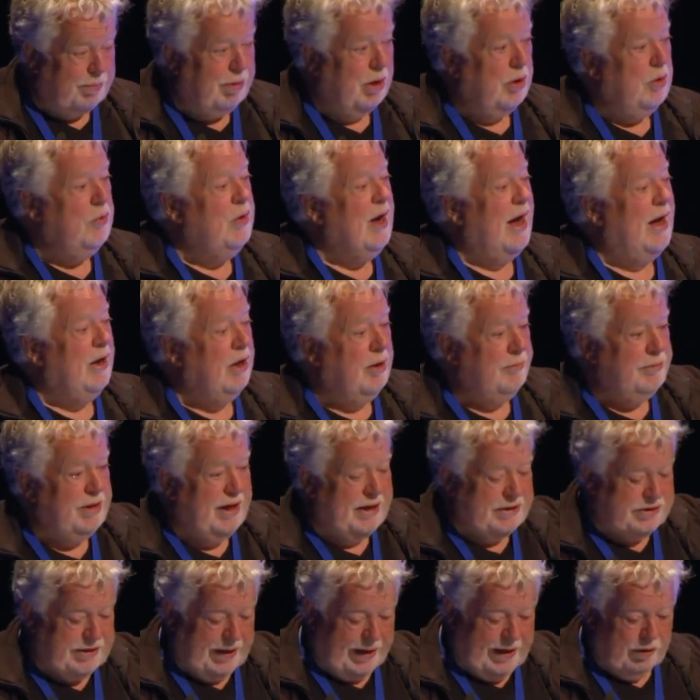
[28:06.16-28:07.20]
the blue hat, I'm
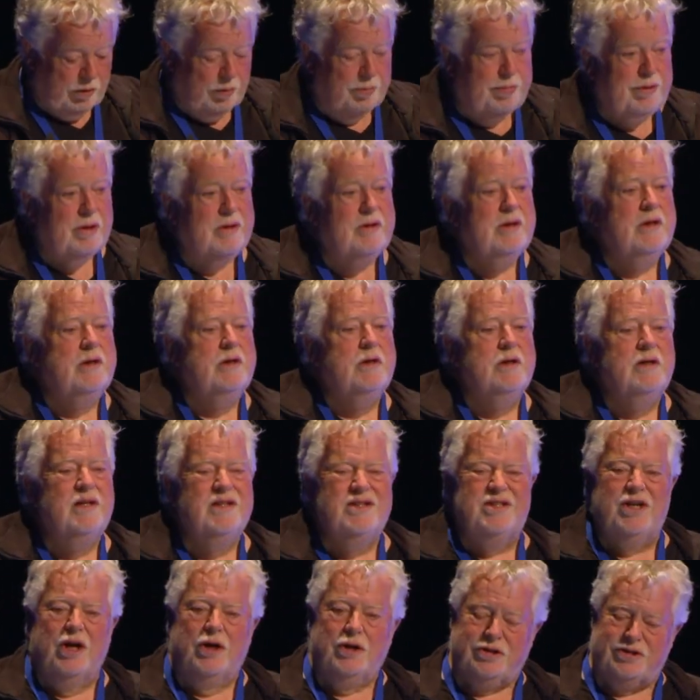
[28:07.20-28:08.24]
there to help.
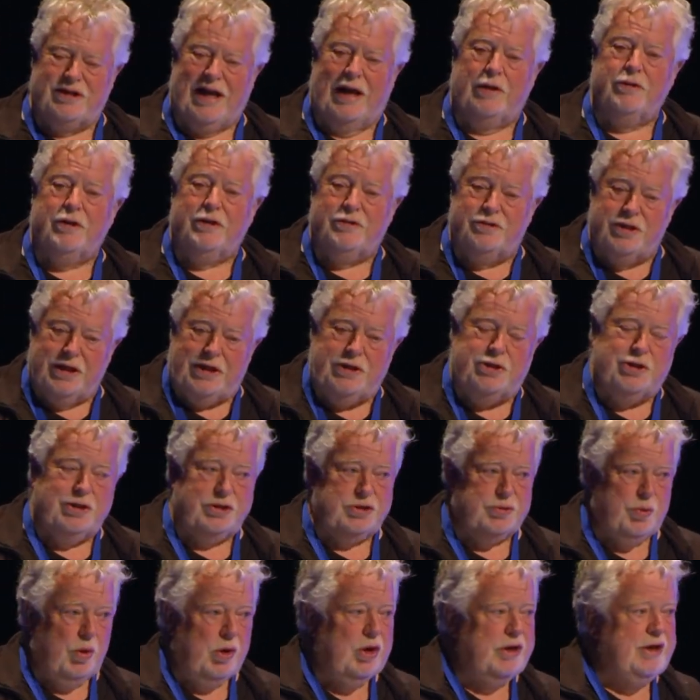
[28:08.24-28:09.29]
Turns out the
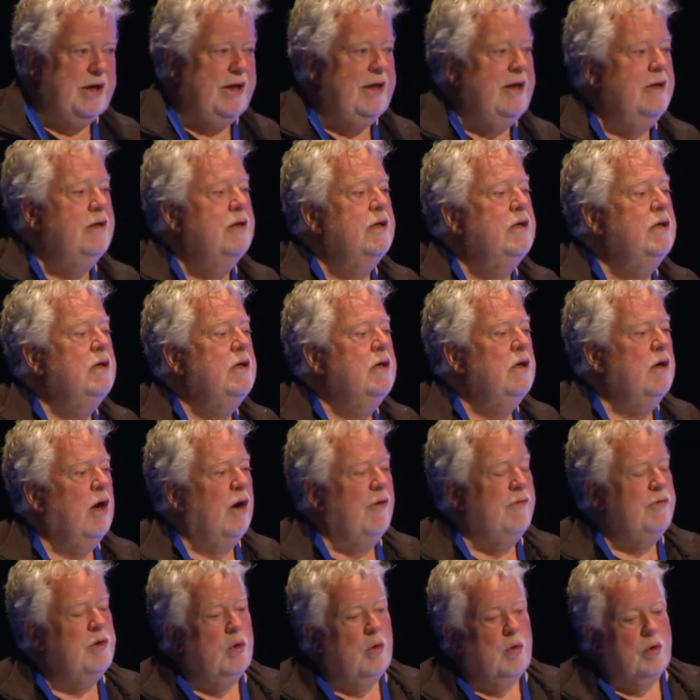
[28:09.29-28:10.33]
teacher's working,
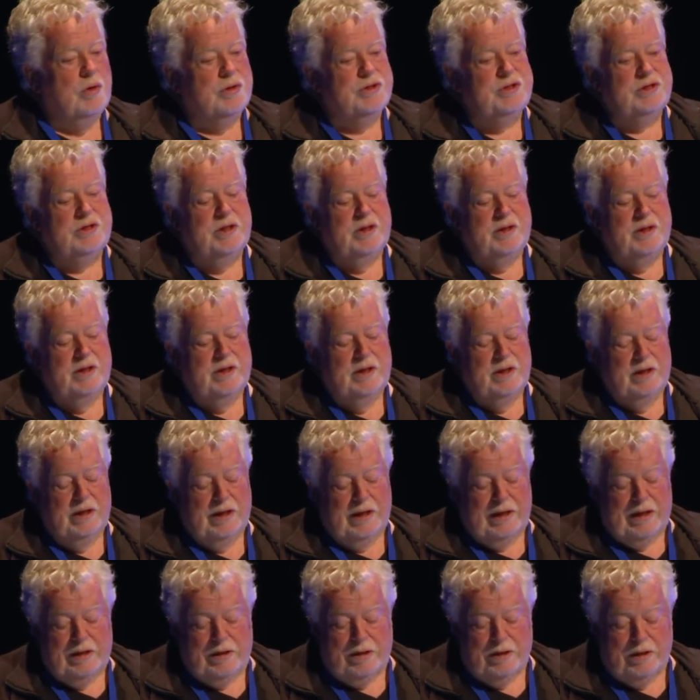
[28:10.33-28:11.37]
of course,
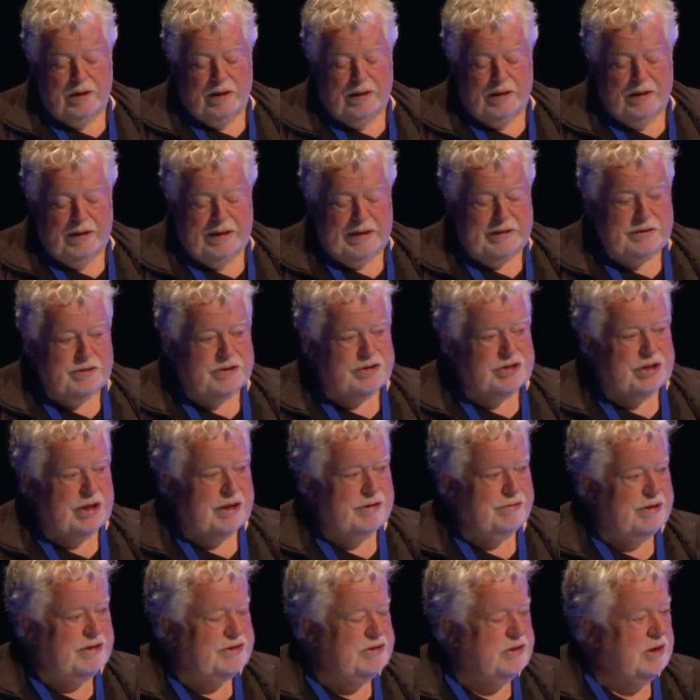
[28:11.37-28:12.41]
in
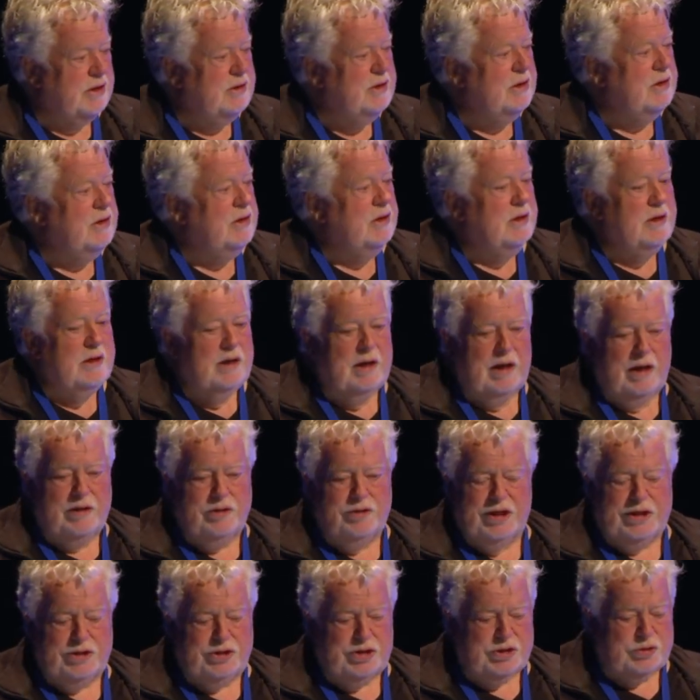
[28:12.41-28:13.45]
series,
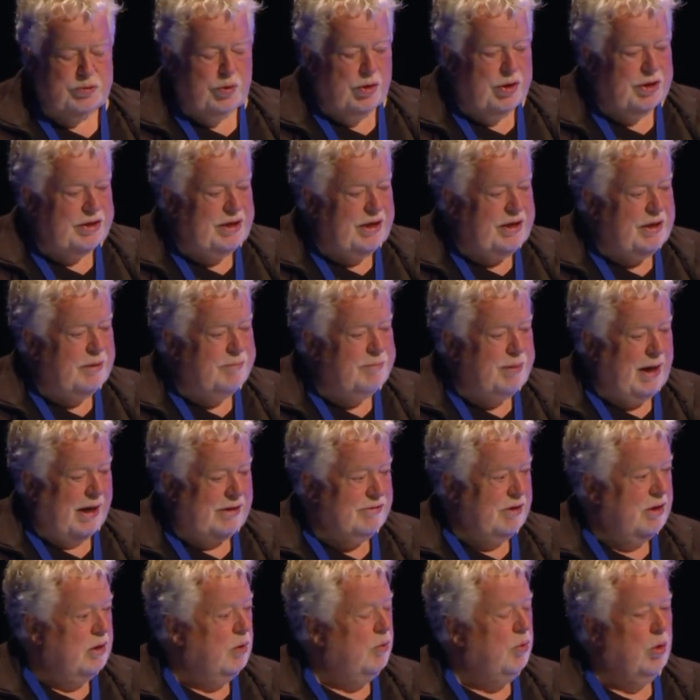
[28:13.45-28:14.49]
and teachers working in
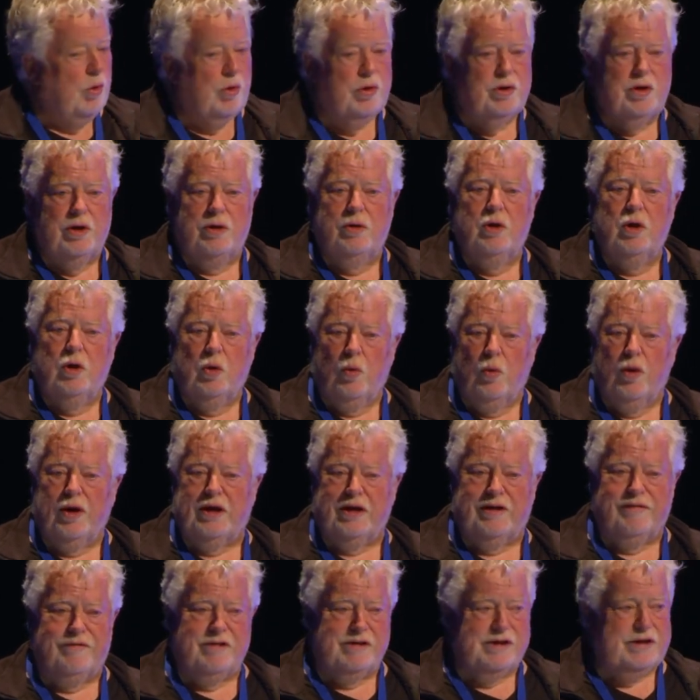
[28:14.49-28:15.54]
parallel will
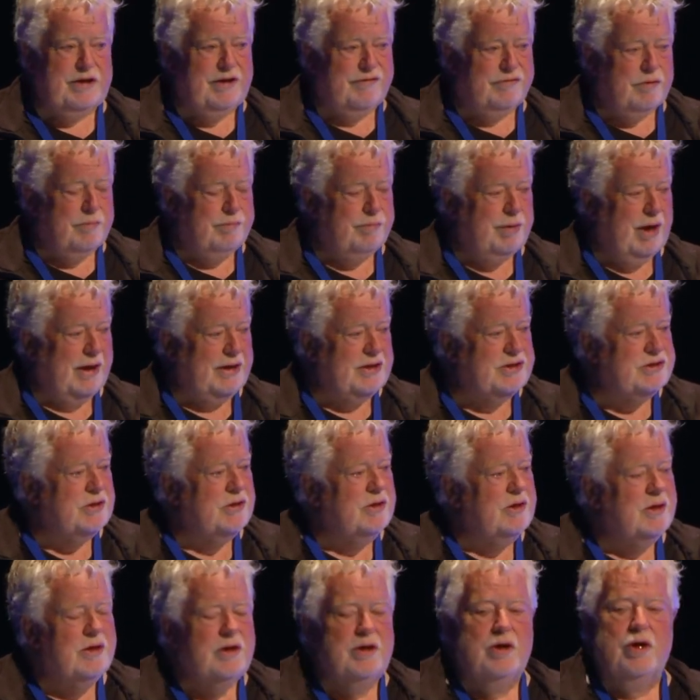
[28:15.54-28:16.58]
work at a very different pace.
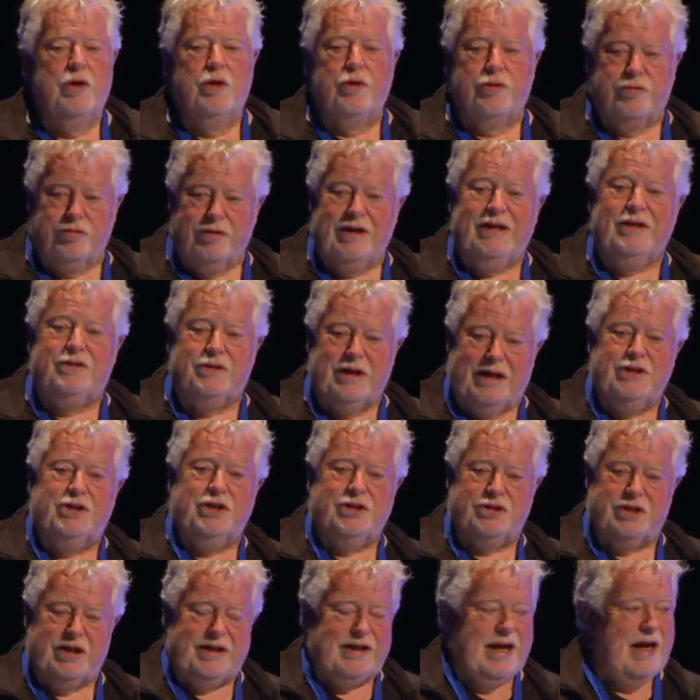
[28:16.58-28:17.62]
Three
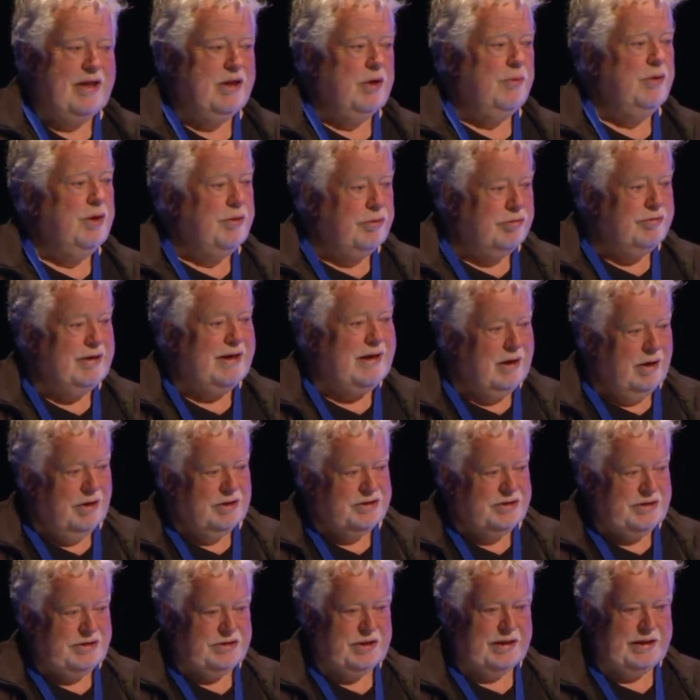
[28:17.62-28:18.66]
teachers together with three
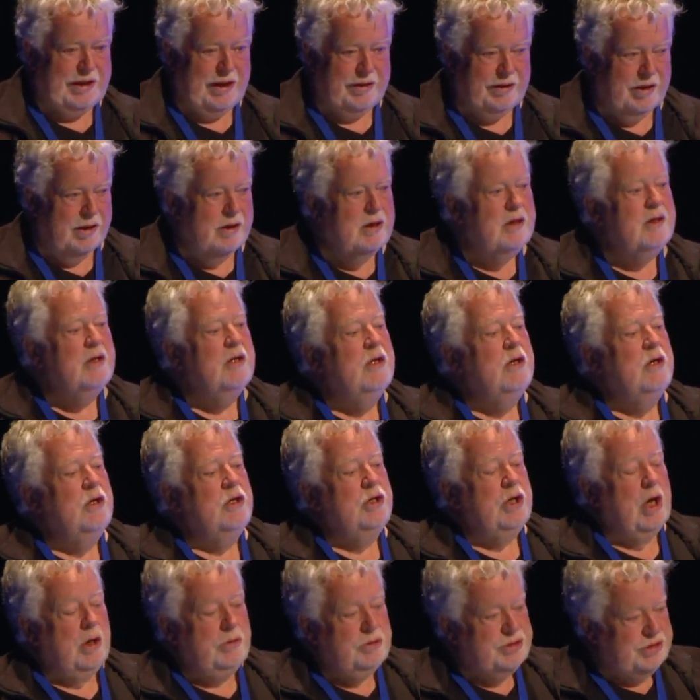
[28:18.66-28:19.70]
classes together
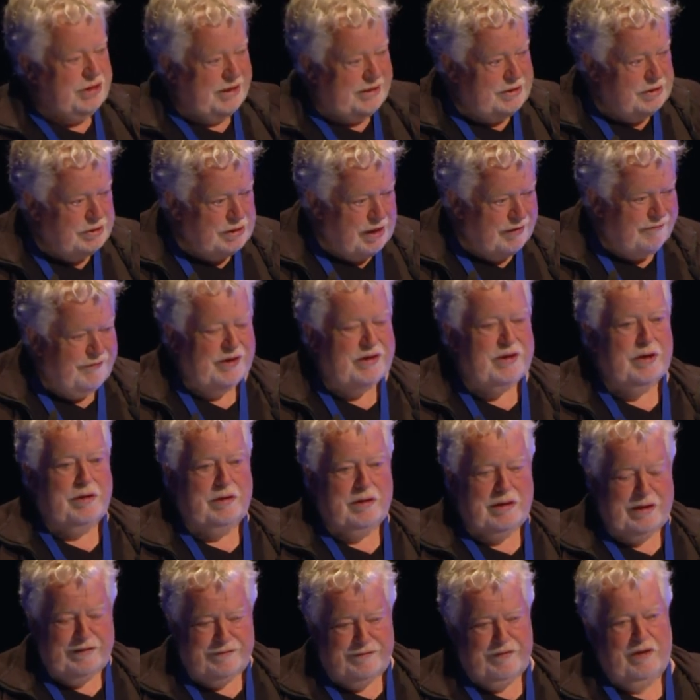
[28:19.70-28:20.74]
go
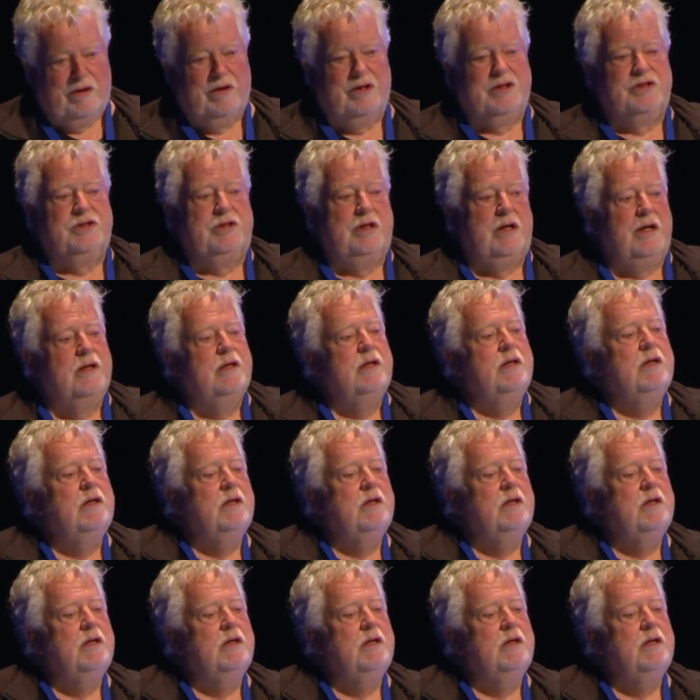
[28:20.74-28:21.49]
significantly faster